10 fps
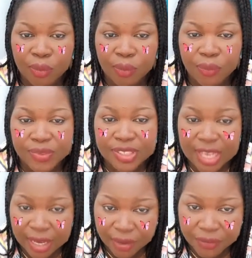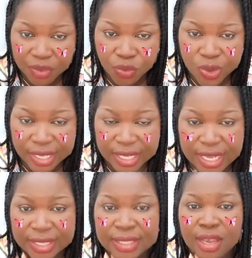sign up for the wait
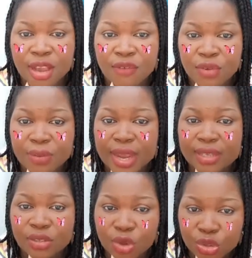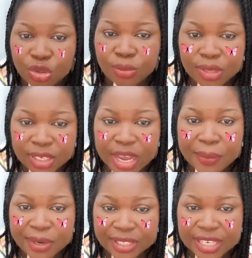list for my social media
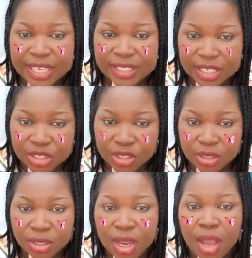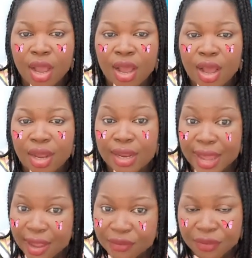monetization
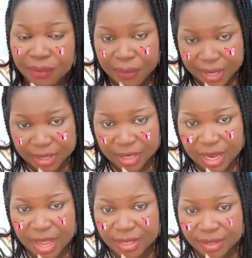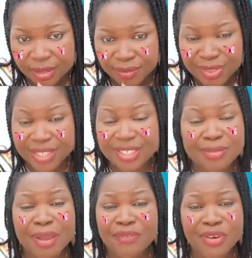live masterclass. This is
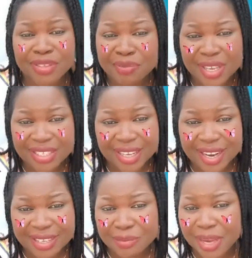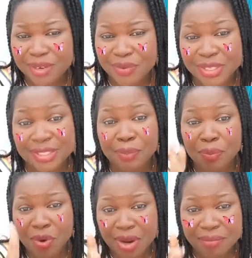my first masterclass, by the way.
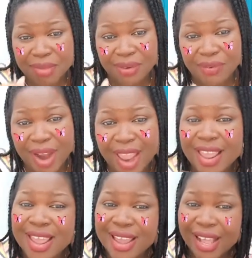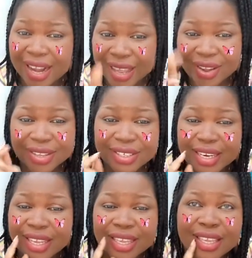Support me, all right? Click on the
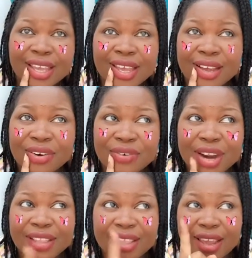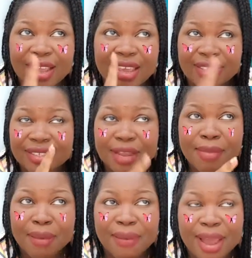link right there inside
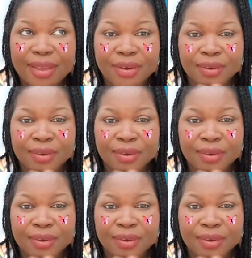my bio